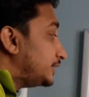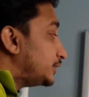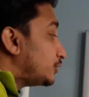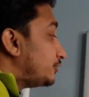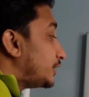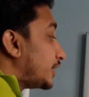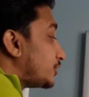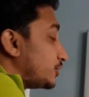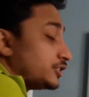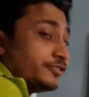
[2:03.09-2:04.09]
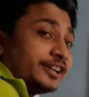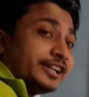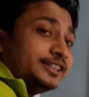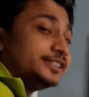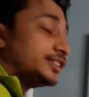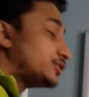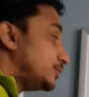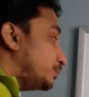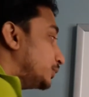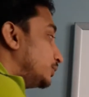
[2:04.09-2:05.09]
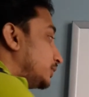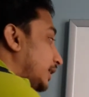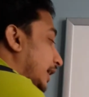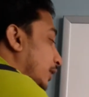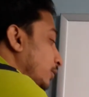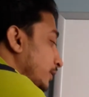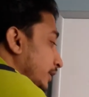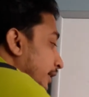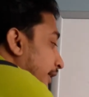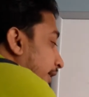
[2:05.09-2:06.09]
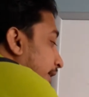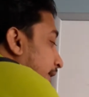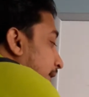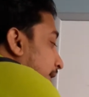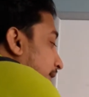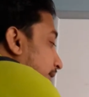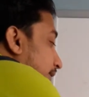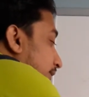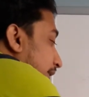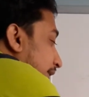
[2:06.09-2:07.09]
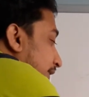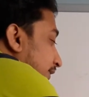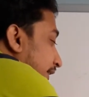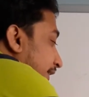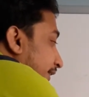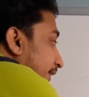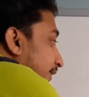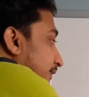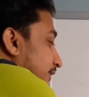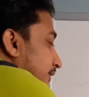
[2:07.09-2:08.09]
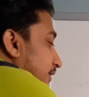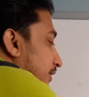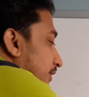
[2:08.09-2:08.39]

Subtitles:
and Z configuration. It's very easy and simple. How? The easy technique is